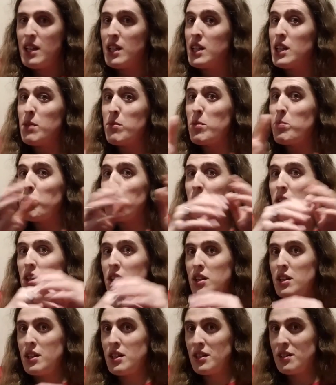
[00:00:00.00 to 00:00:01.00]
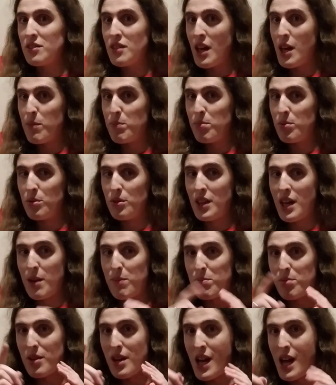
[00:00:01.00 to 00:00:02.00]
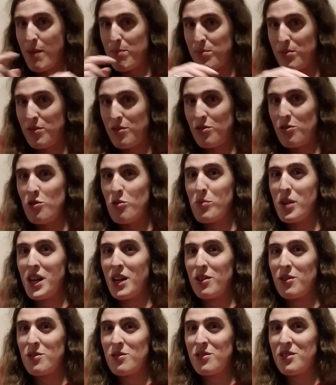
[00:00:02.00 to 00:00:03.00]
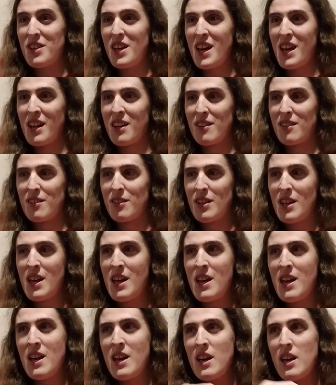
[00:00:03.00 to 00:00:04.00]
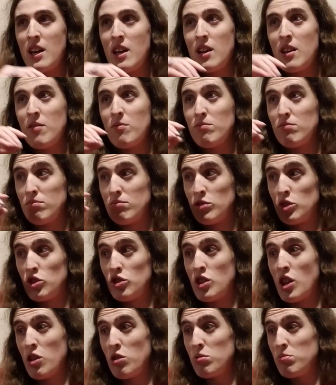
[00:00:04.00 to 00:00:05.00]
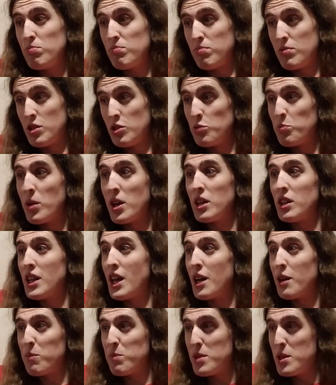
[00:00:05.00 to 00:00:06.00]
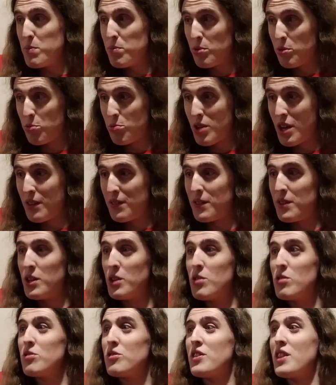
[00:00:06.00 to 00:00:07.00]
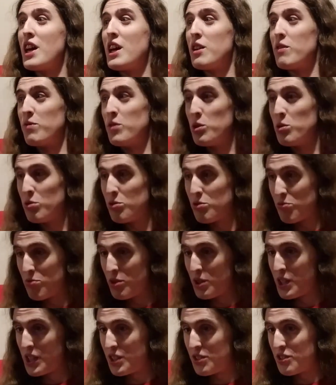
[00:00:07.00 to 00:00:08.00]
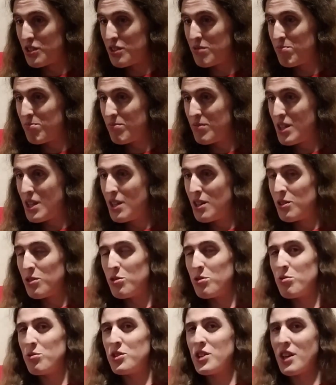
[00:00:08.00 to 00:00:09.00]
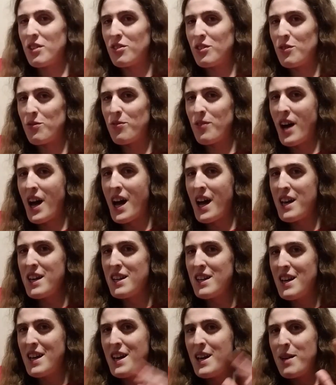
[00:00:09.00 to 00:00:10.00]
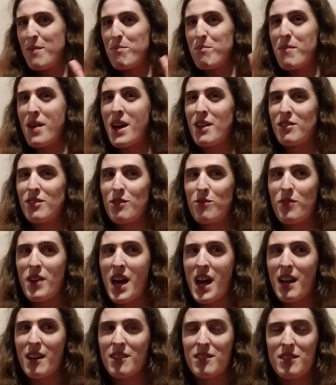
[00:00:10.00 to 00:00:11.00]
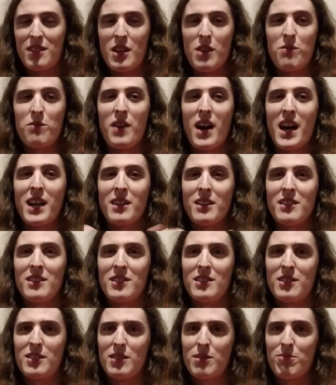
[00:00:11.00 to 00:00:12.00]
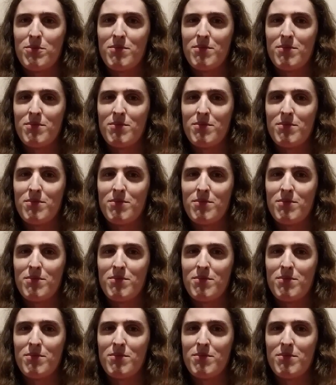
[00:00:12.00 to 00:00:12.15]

Let me put it in an example that perhaps you may understand. So, there's been a lot of people throughout the years that have used religion to justify massive acts of violence.